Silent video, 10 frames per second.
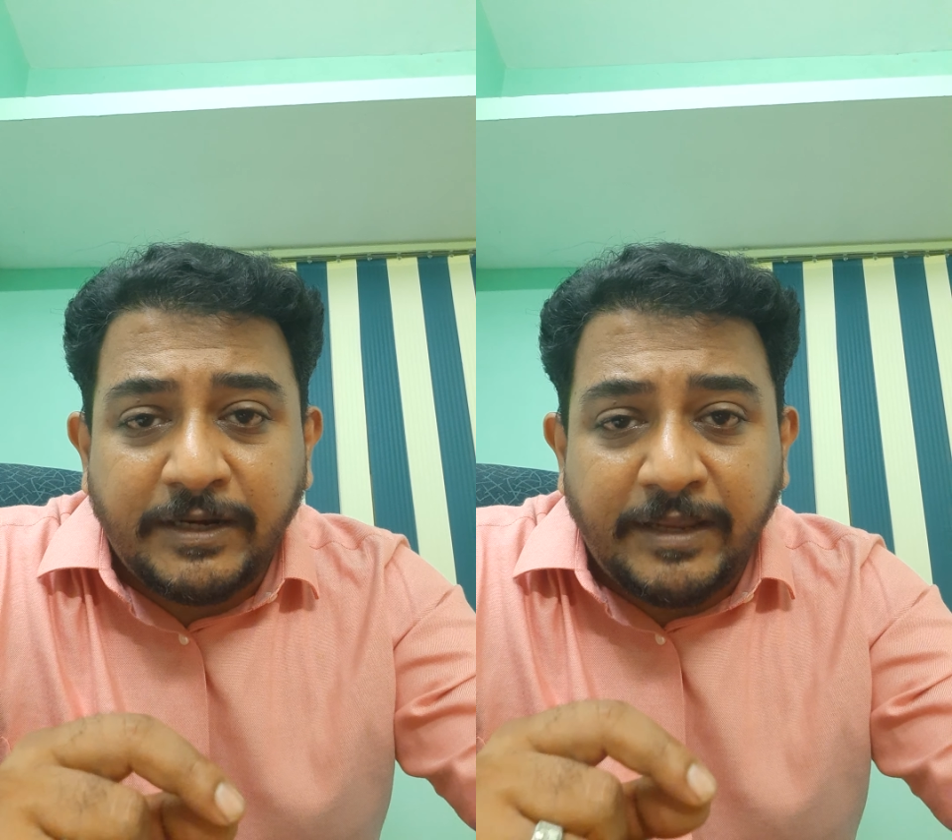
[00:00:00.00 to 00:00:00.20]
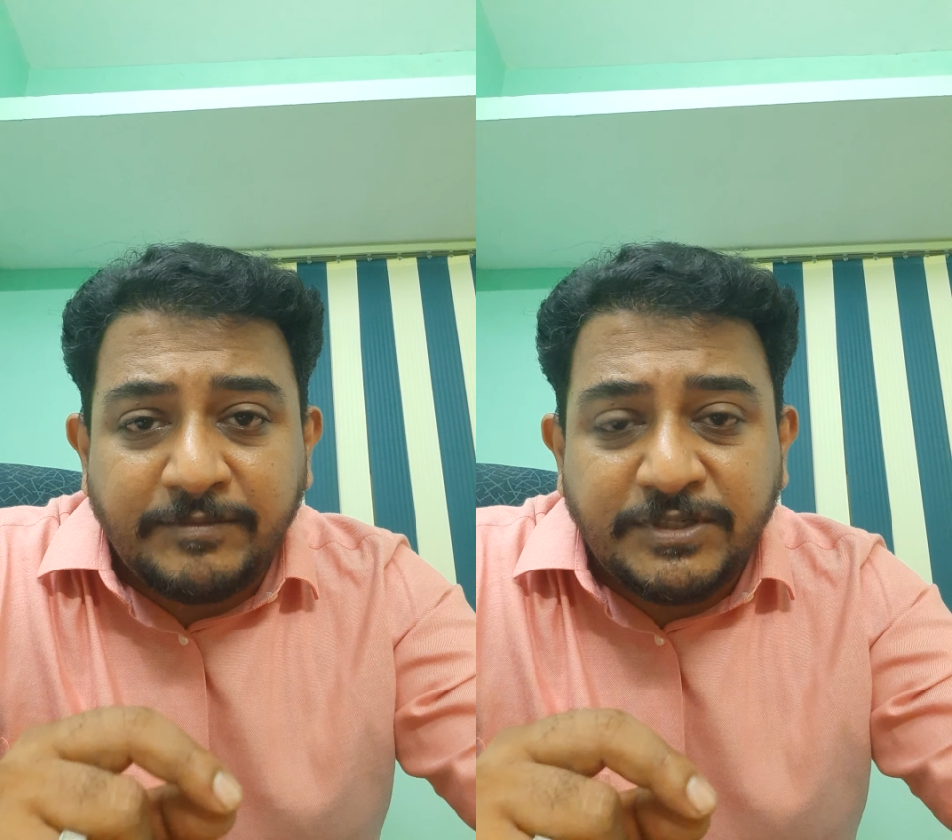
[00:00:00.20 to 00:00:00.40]

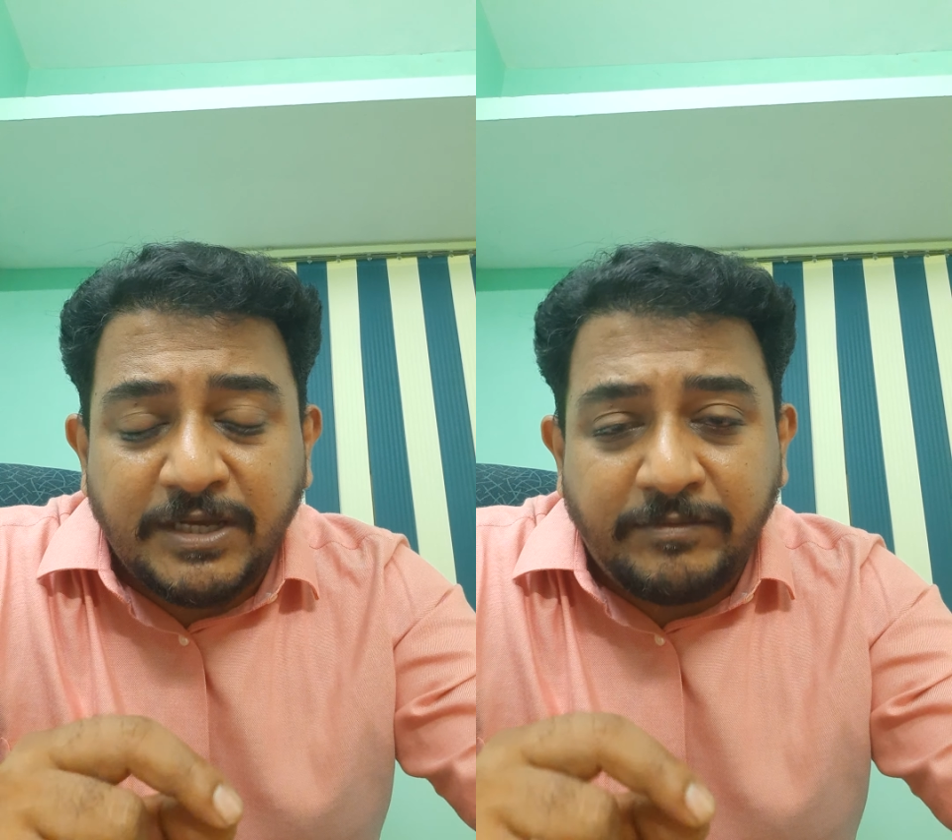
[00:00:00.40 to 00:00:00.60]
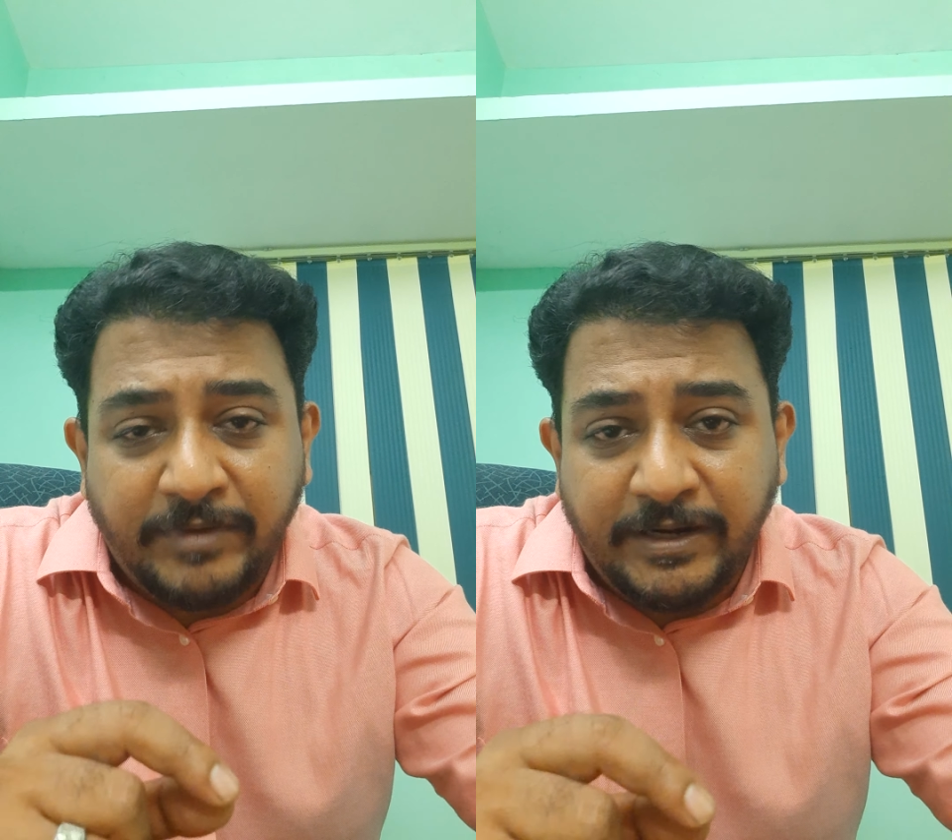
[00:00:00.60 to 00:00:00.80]

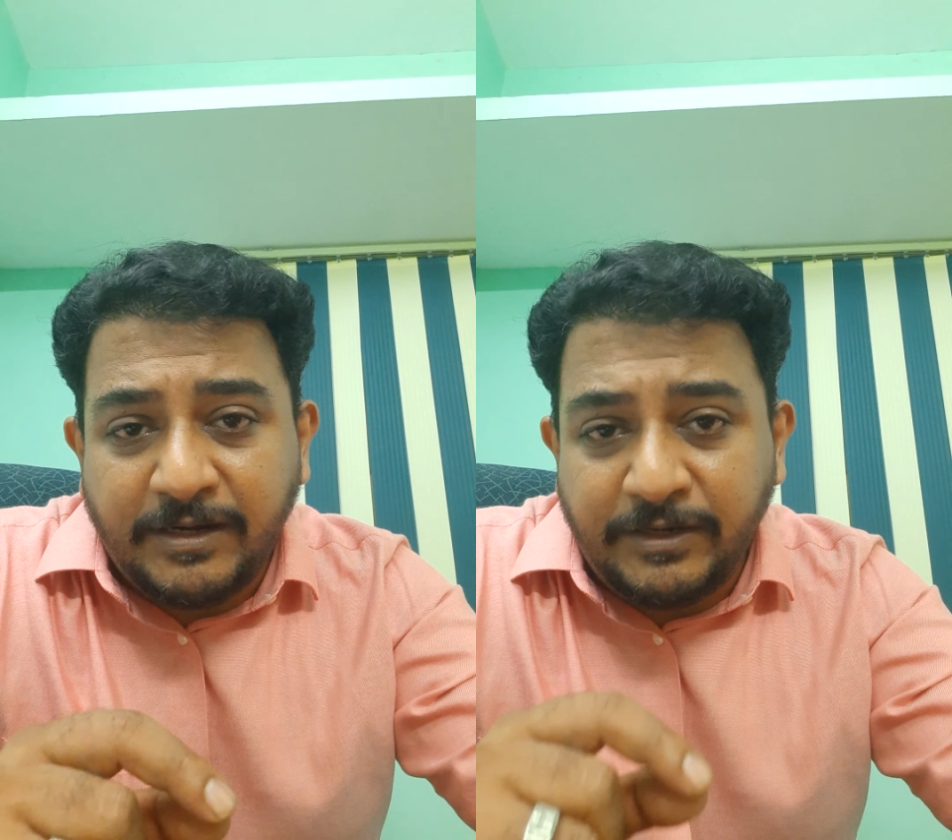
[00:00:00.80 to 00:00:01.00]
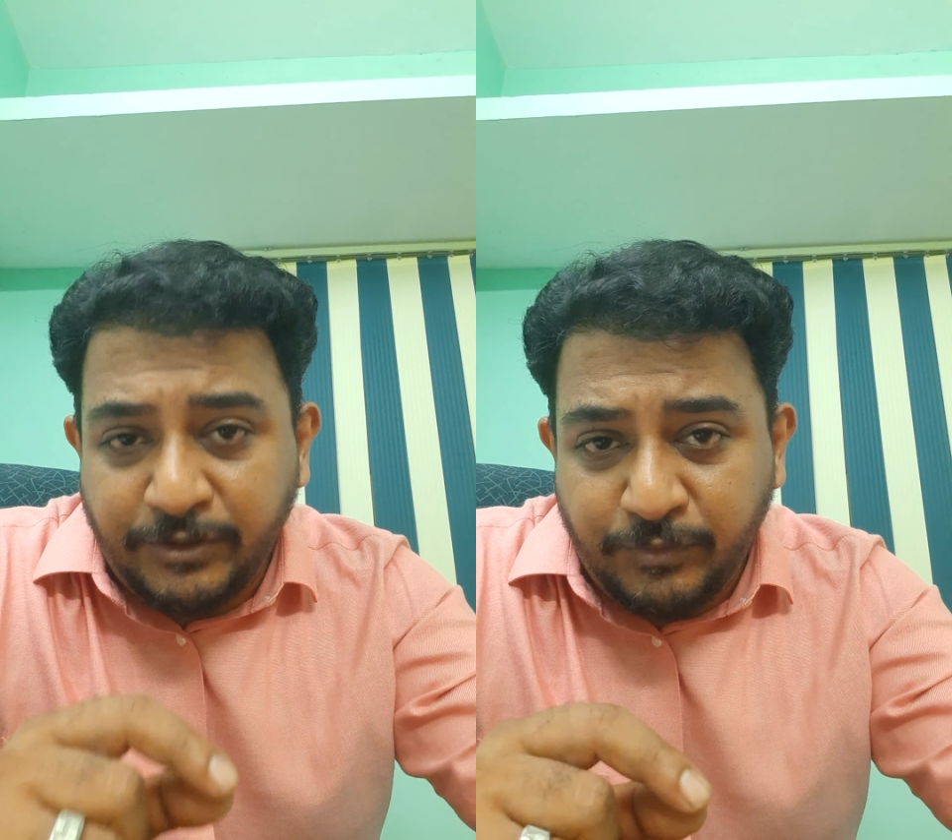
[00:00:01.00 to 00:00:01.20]
MGR
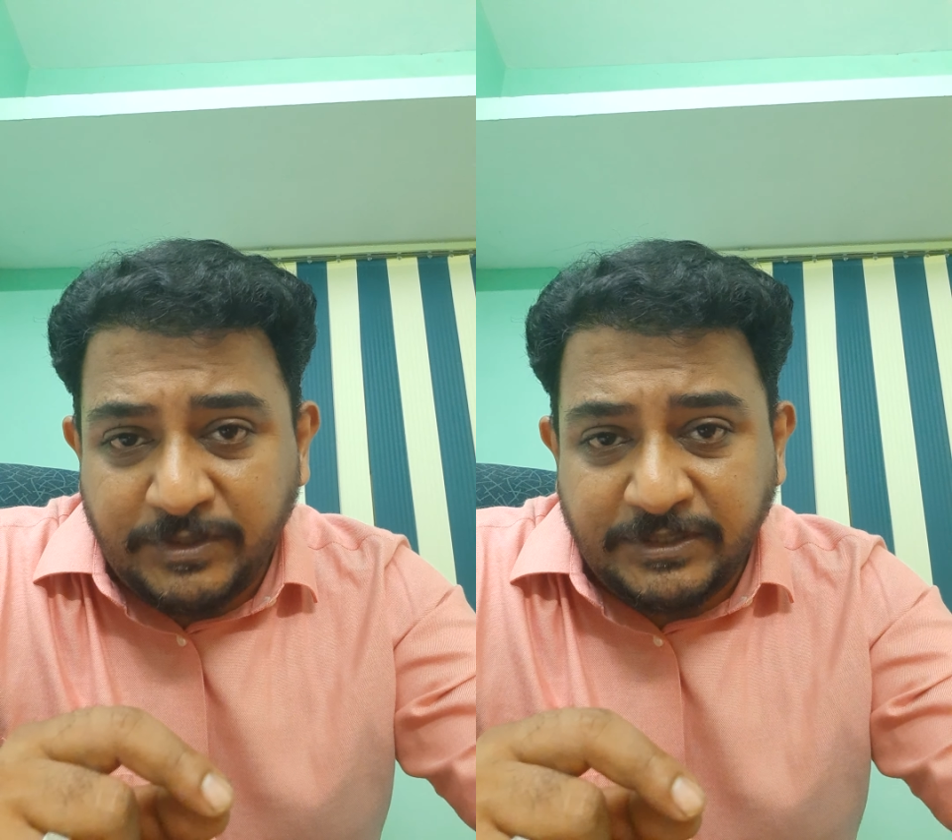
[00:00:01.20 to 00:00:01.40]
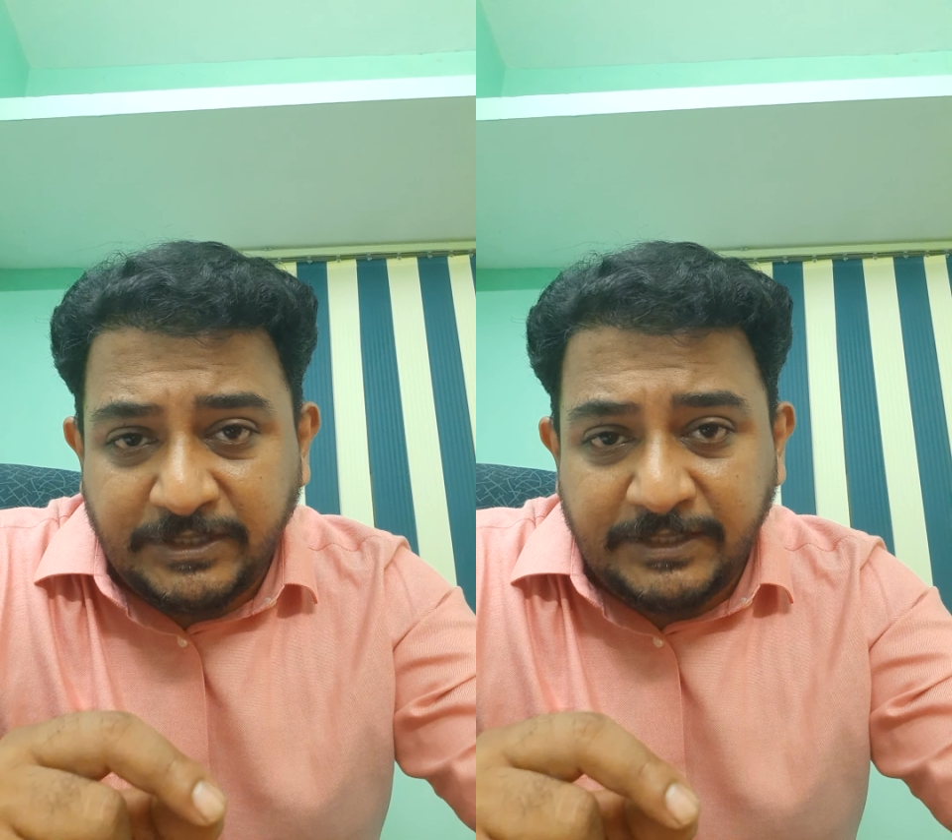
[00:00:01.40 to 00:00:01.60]
Medical
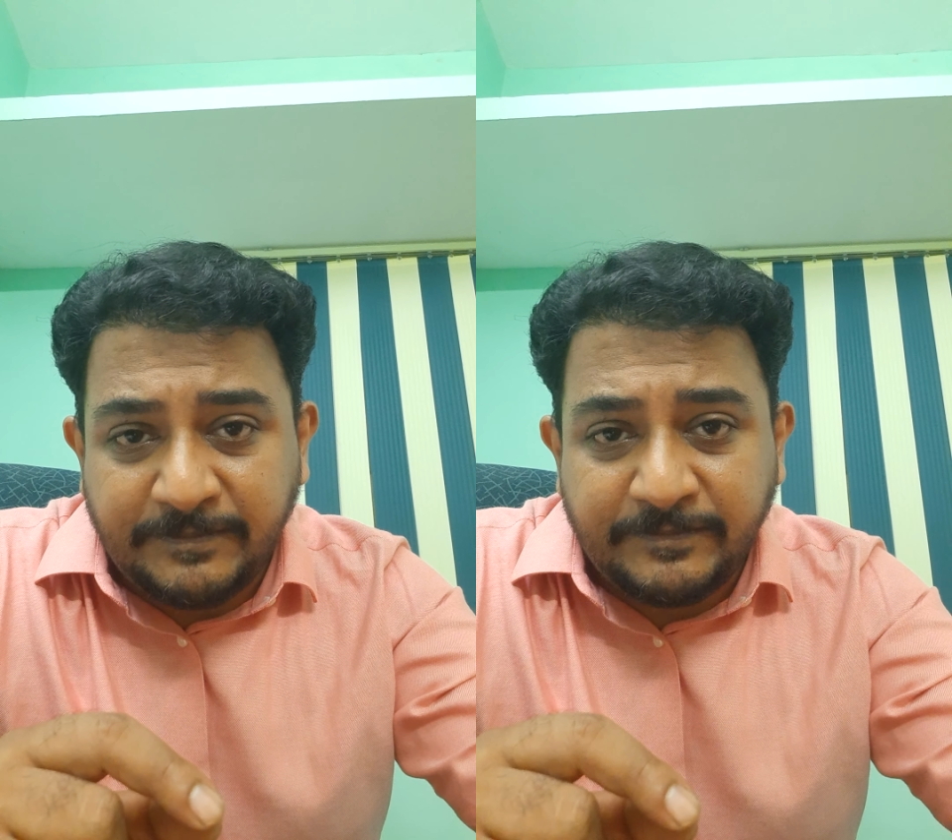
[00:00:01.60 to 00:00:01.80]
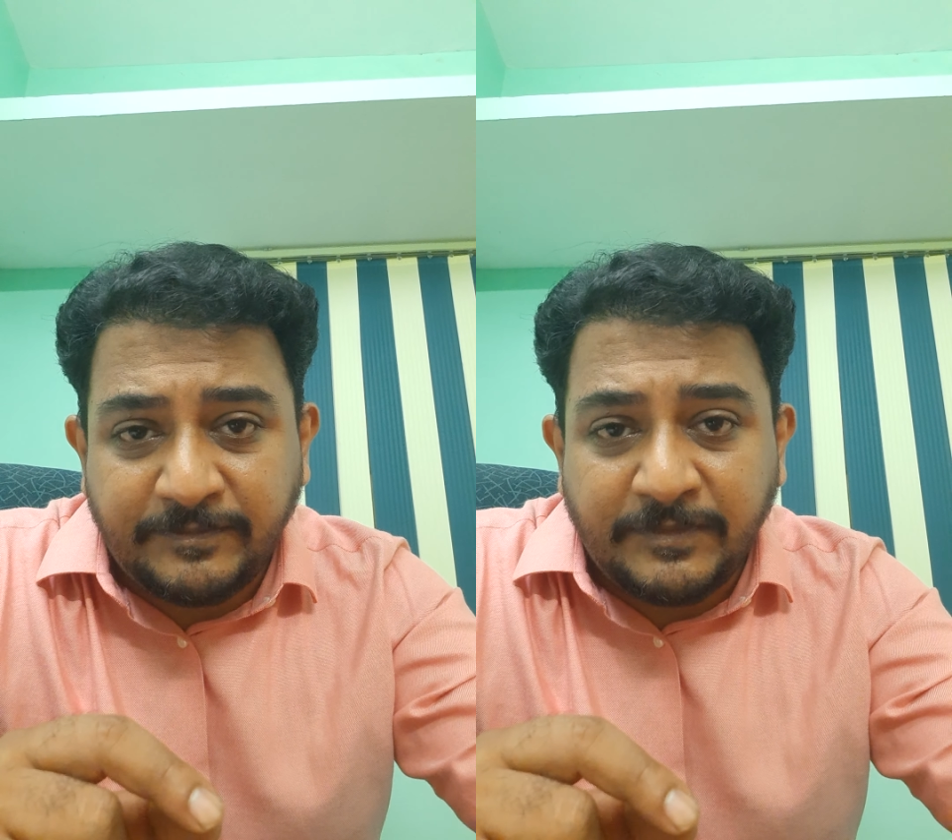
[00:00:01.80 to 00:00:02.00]
University,